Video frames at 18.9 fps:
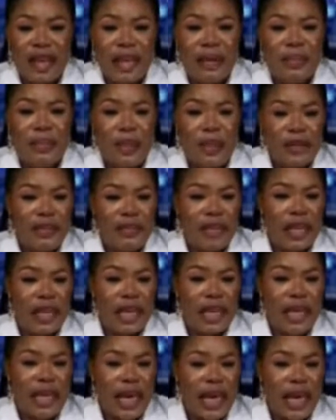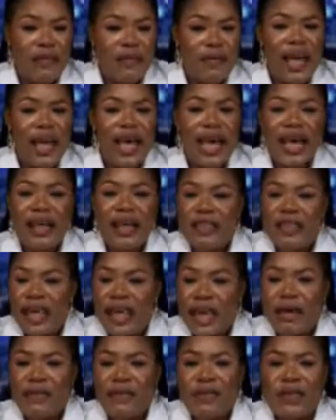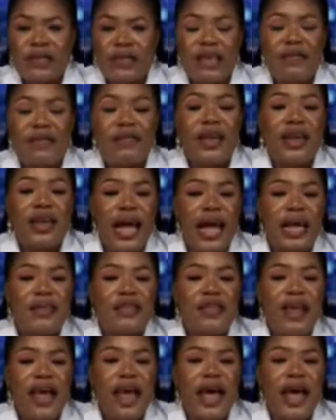in person in Kyiv is key for saving lives